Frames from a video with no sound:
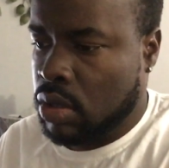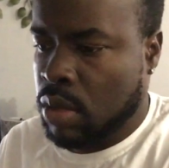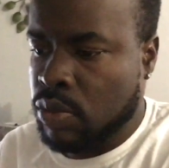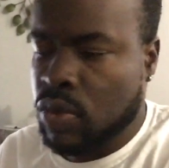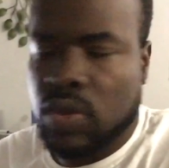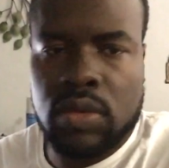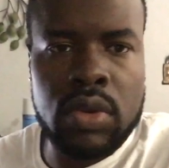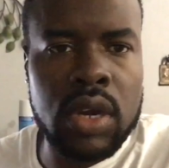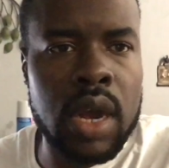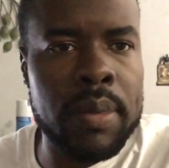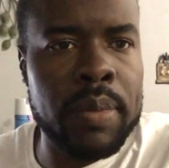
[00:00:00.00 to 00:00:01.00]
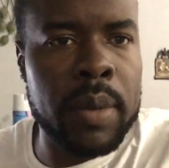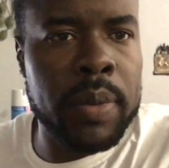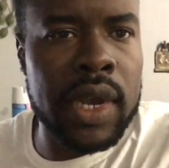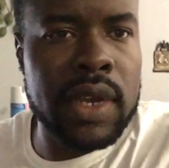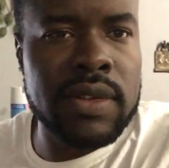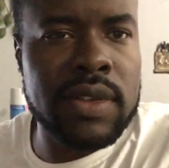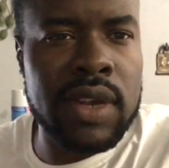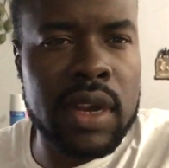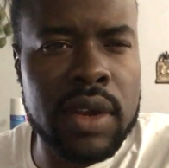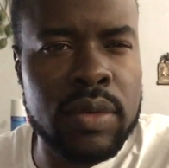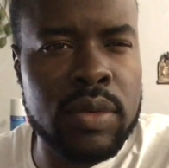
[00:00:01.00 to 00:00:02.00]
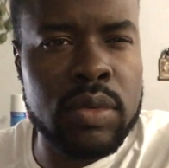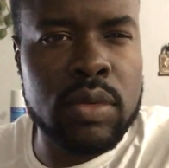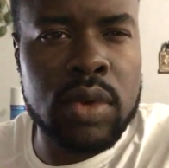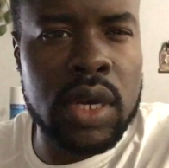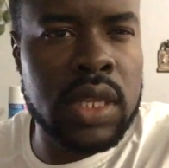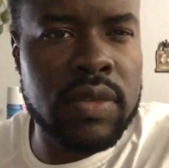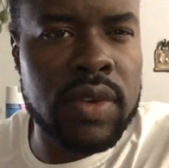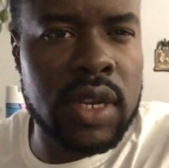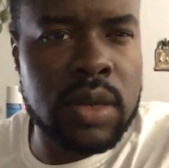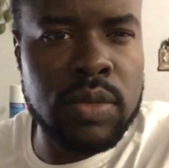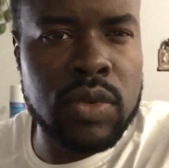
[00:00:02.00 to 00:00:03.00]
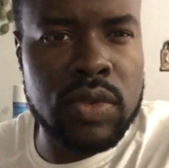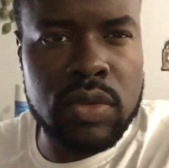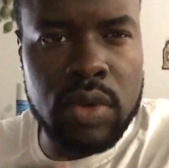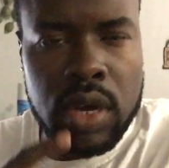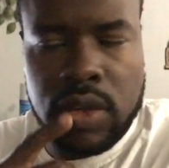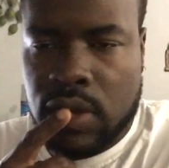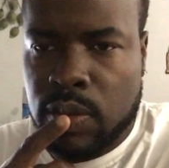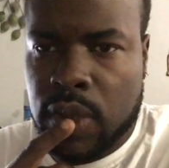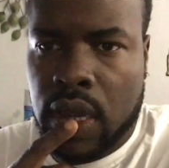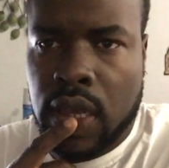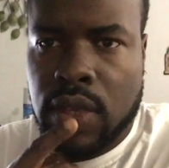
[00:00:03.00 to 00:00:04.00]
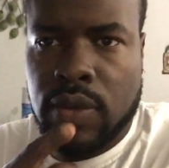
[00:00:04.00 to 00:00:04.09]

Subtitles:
work at Popeyes or whatever them used to do at Jamaica.